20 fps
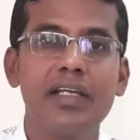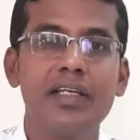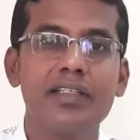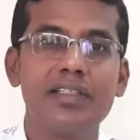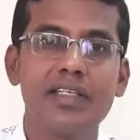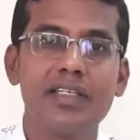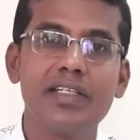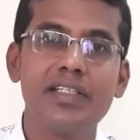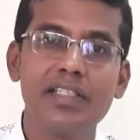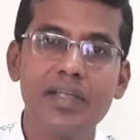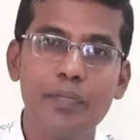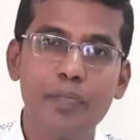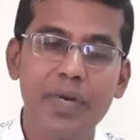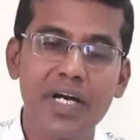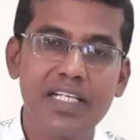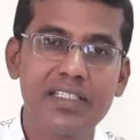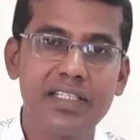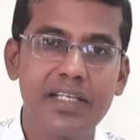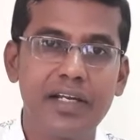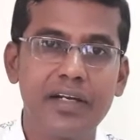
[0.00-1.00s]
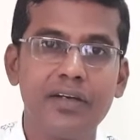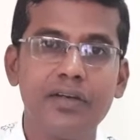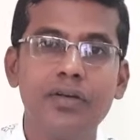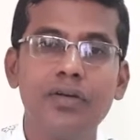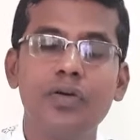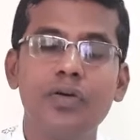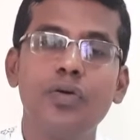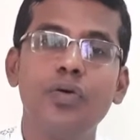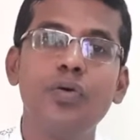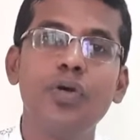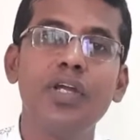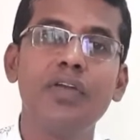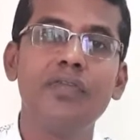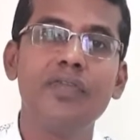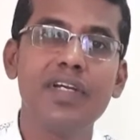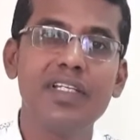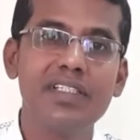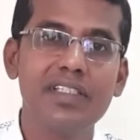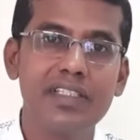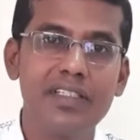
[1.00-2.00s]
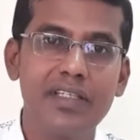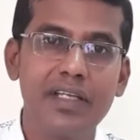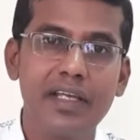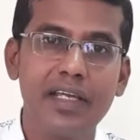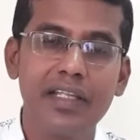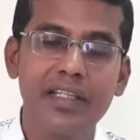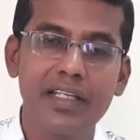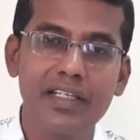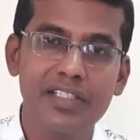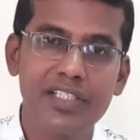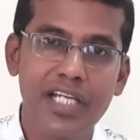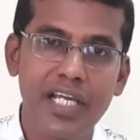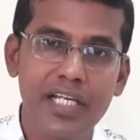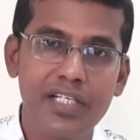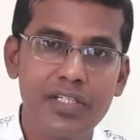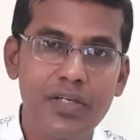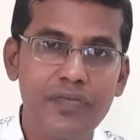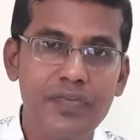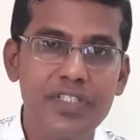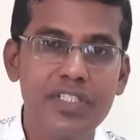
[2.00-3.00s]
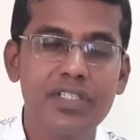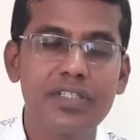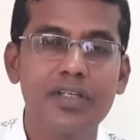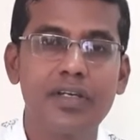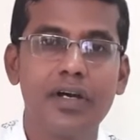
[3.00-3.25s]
is a person who invests in the shares of